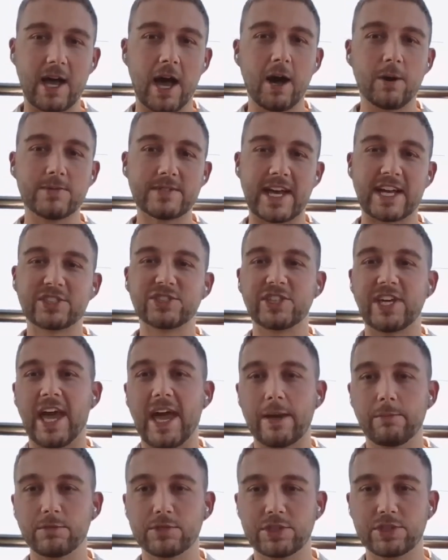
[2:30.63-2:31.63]
I was actually
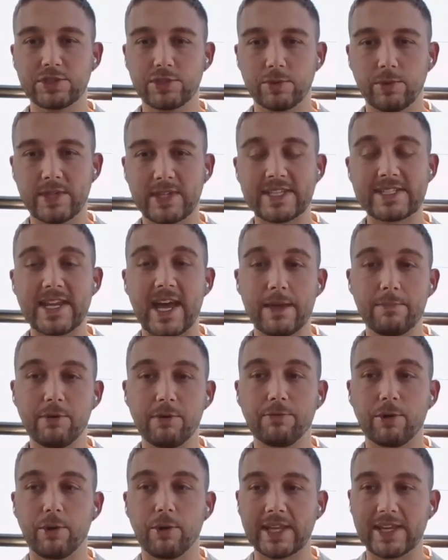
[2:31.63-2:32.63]
able to do it the day
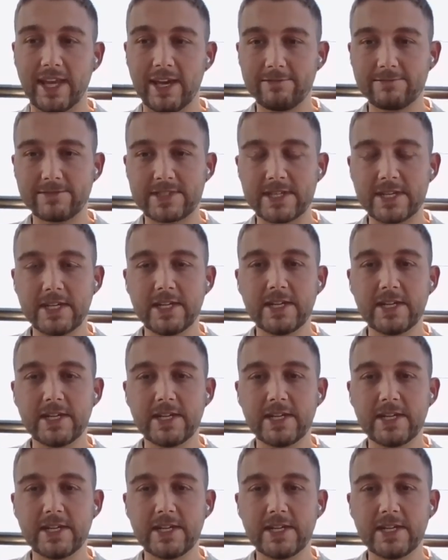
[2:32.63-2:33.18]
before I left.